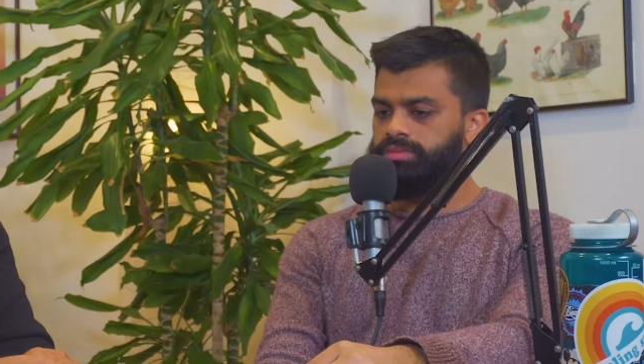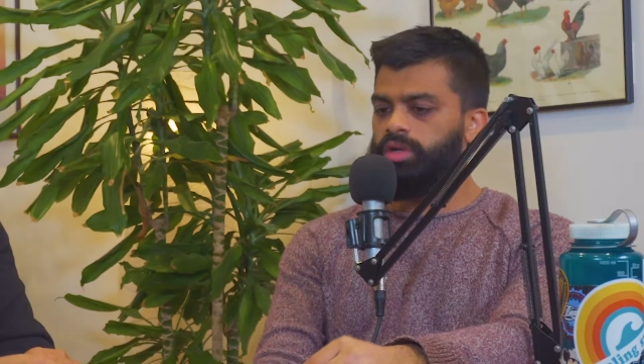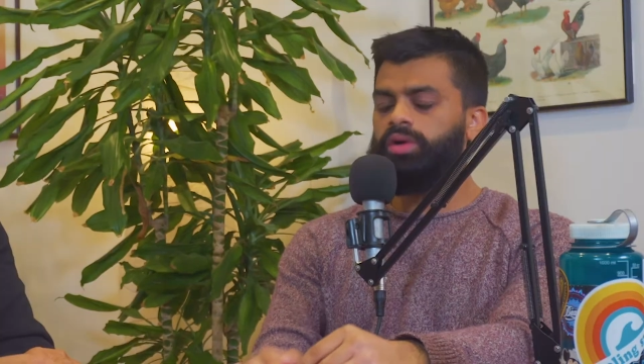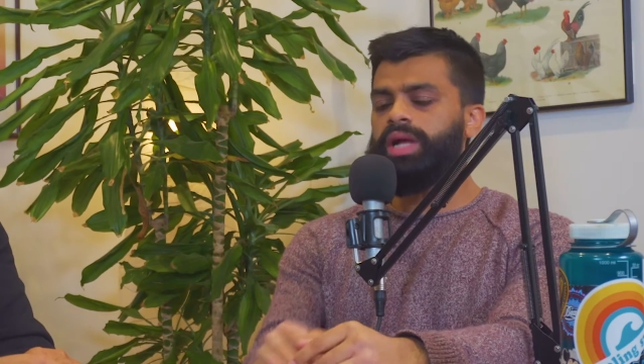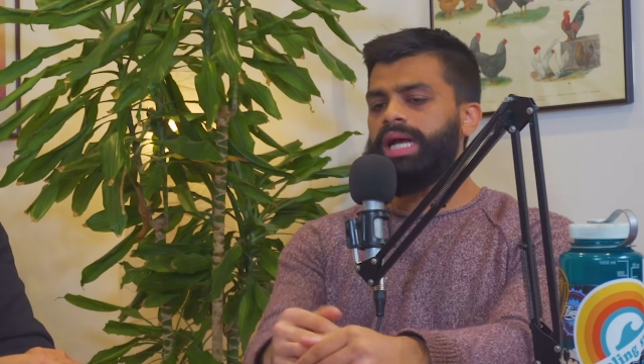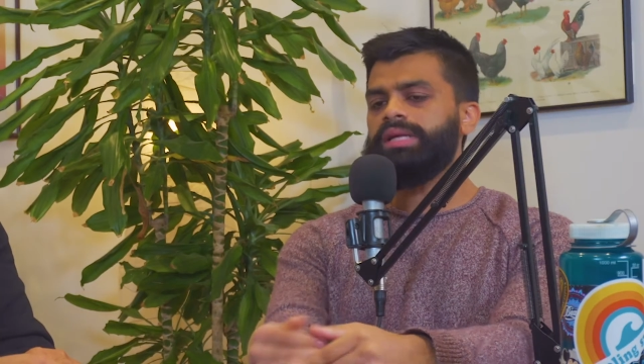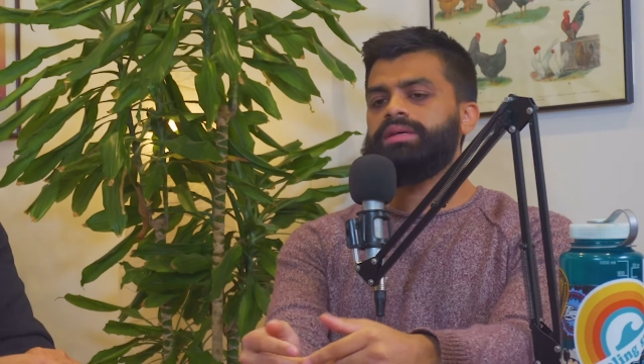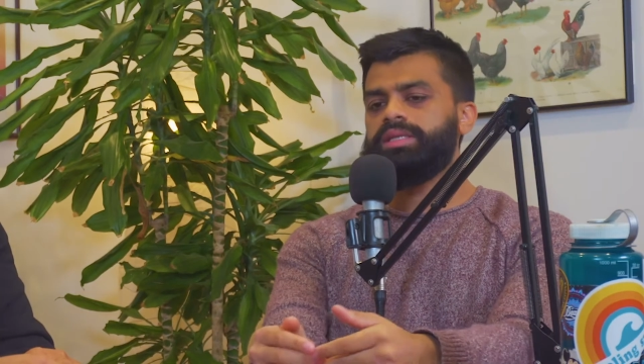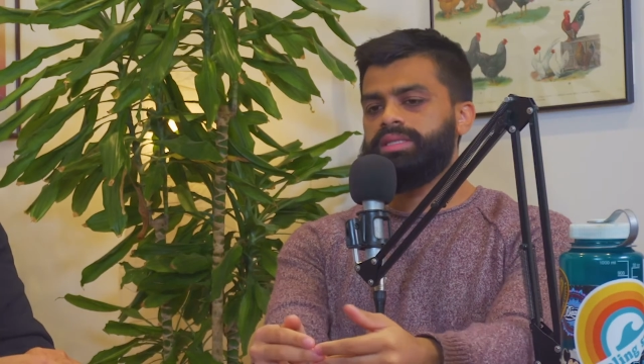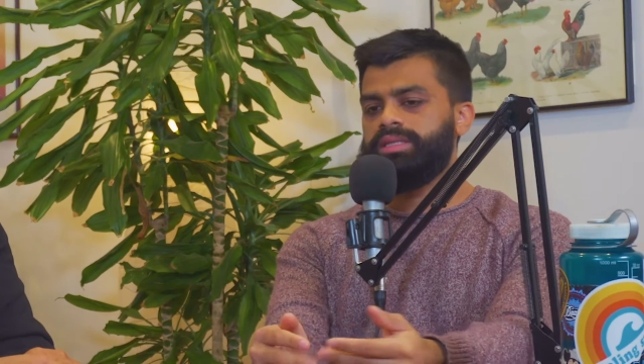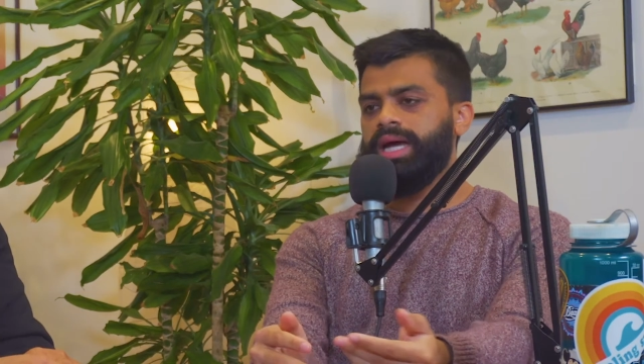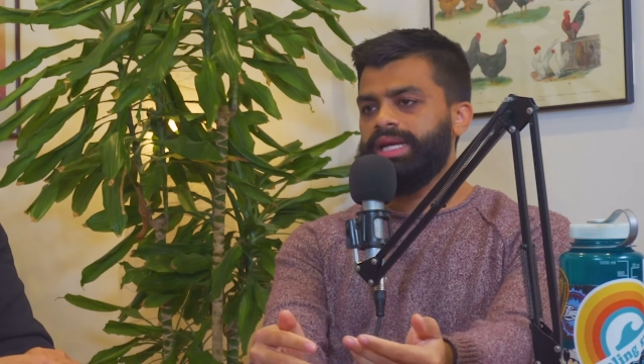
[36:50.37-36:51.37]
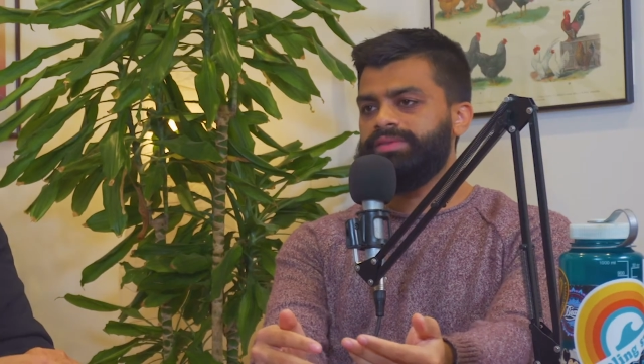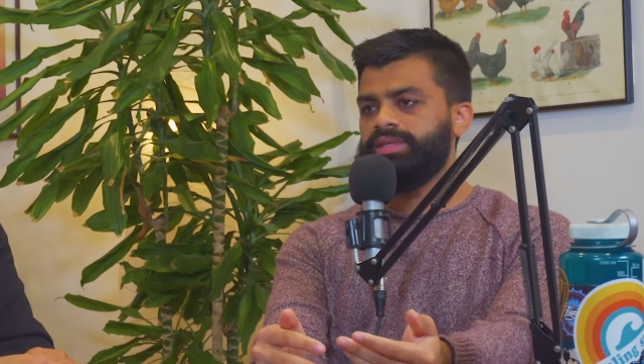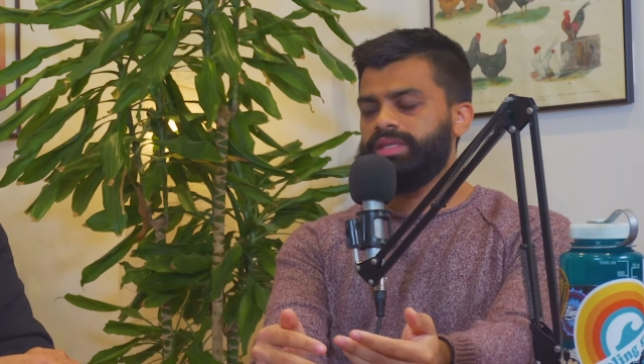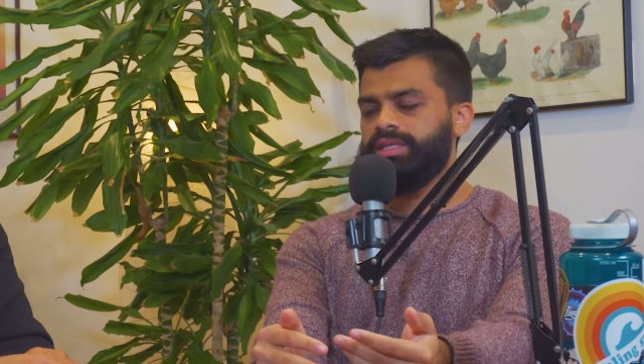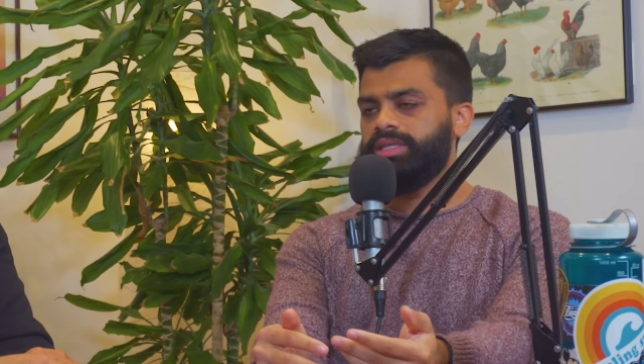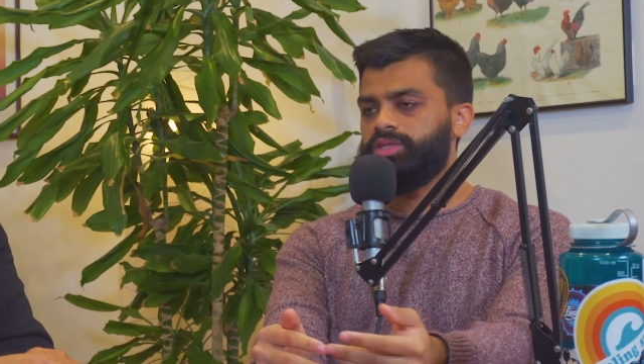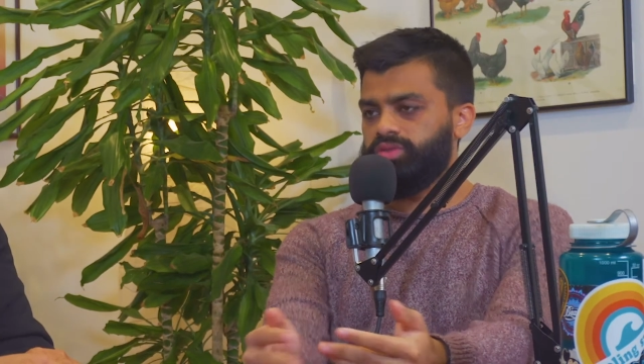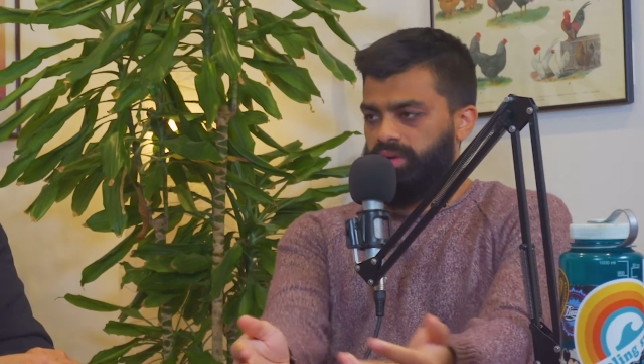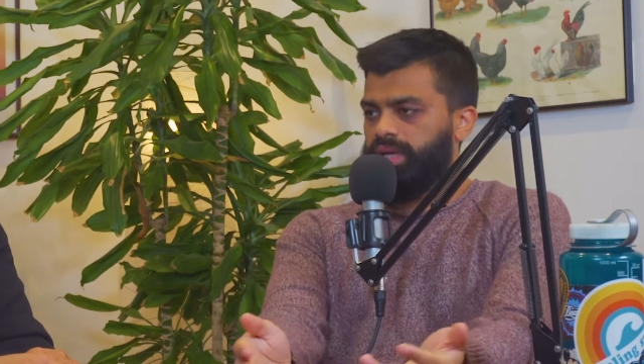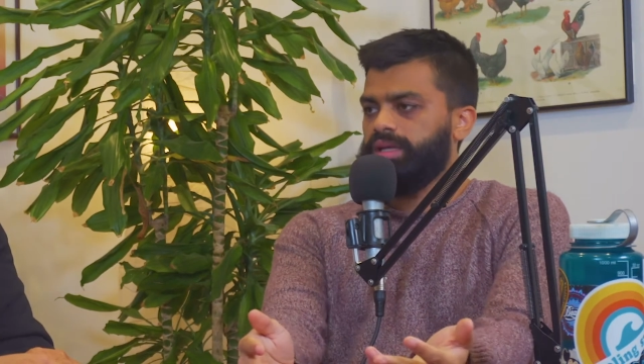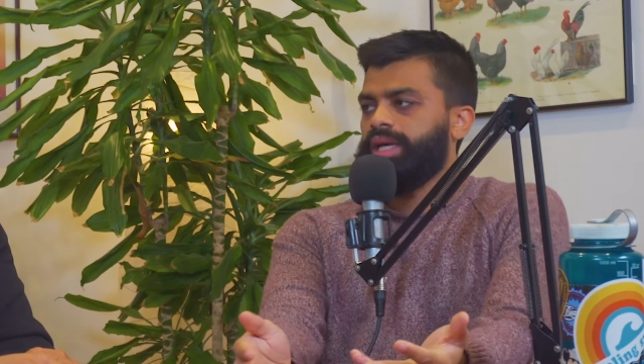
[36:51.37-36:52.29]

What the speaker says: No, not even the adrenaline,